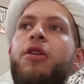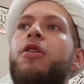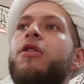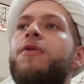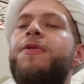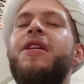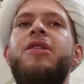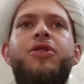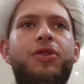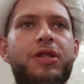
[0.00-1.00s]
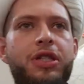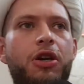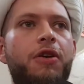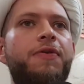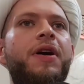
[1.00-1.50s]
convince
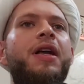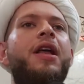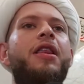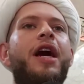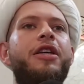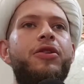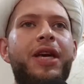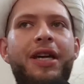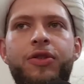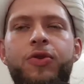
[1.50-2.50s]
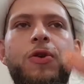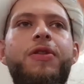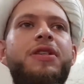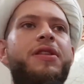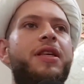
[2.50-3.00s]
yourself that you can do
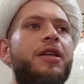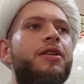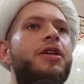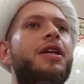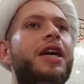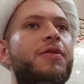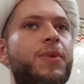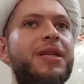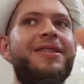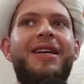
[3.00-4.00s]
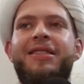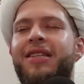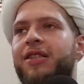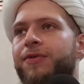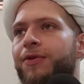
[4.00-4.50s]
this thing, you can be
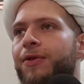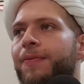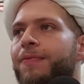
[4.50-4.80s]
successful.